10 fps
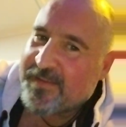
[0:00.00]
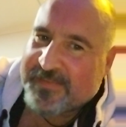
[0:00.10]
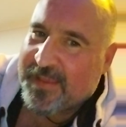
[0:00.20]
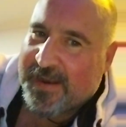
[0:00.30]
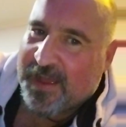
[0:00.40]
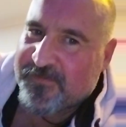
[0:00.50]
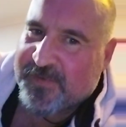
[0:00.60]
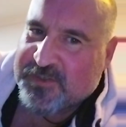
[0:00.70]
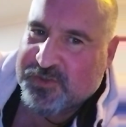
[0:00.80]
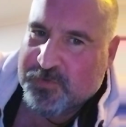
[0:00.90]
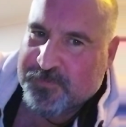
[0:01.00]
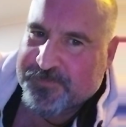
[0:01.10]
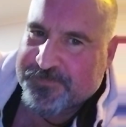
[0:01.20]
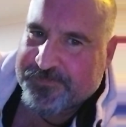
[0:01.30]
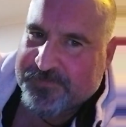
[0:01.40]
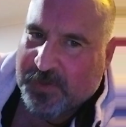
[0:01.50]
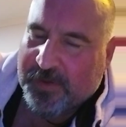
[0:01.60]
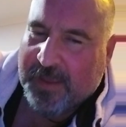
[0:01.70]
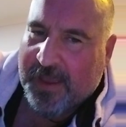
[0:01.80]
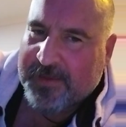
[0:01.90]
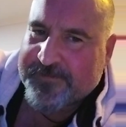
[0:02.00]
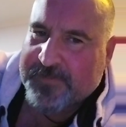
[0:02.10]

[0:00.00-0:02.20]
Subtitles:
that aren't fictional. Okay?